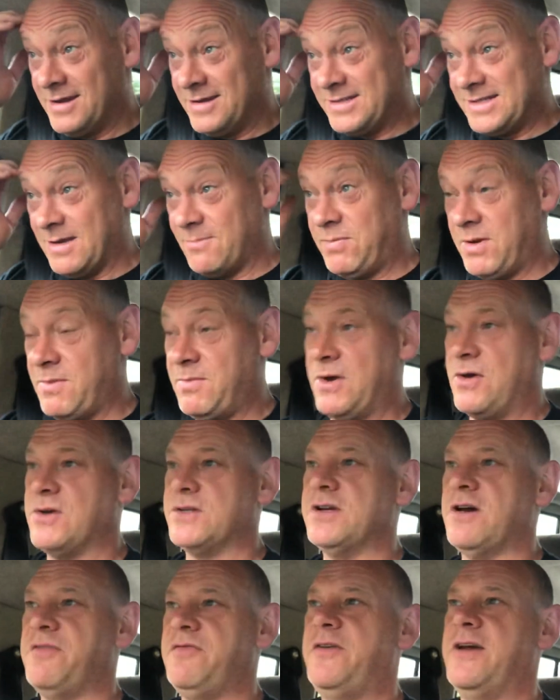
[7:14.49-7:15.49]
simply
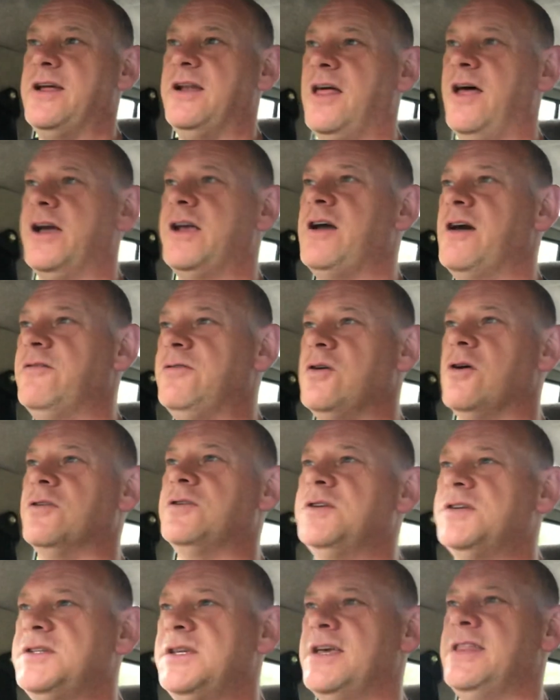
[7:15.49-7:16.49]
because I feel like I've got
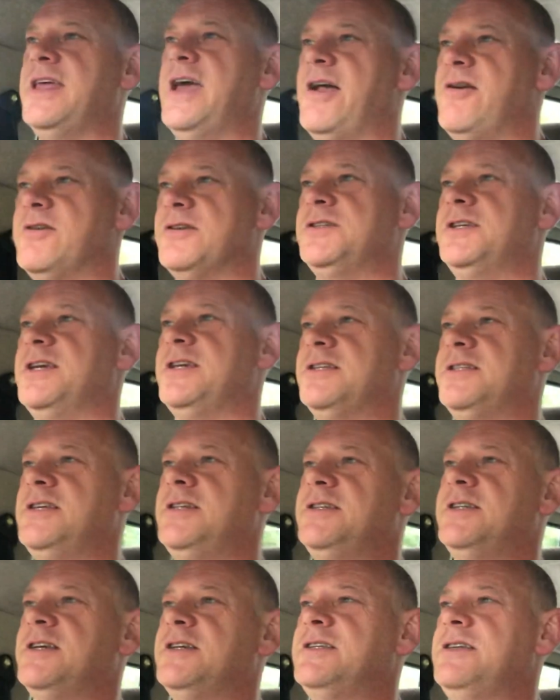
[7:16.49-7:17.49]
to sit there at 60,
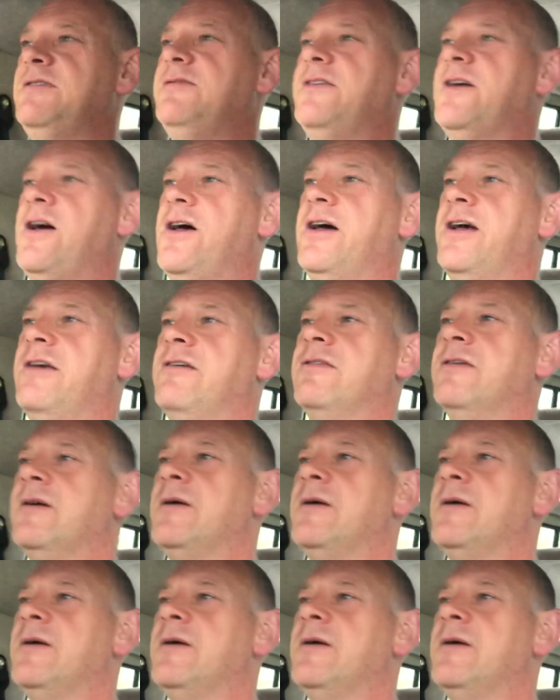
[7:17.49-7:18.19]
65